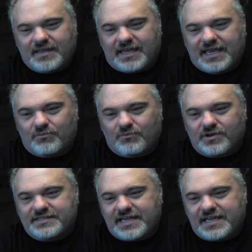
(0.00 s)
And we're
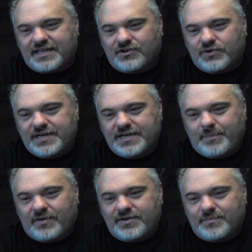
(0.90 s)
going to take an agreed
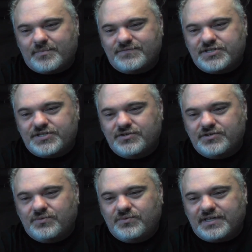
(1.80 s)
upon number of
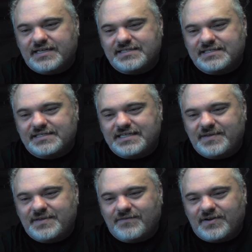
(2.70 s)
2. It doesn't need to
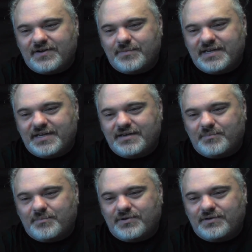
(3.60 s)
be a very big
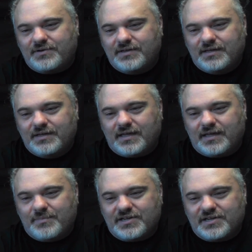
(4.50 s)
number
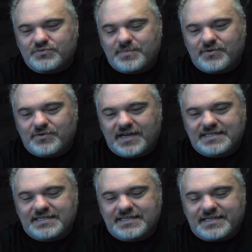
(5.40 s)
because we're going to be
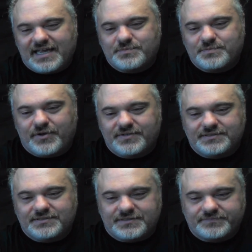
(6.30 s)
raising it to
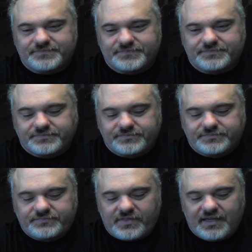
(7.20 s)
exponents.
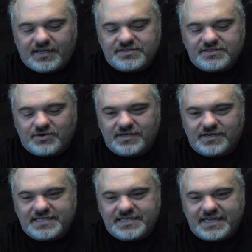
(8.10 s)
And so we're
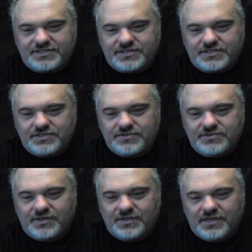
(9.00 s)
going to take
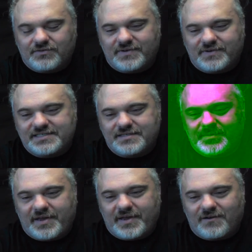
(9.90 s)
2, raise it to
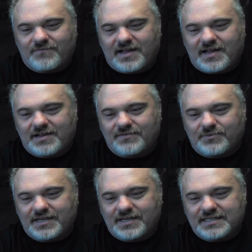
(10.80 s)
the power 5, and
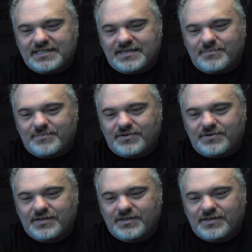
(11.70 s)
we're going to get the number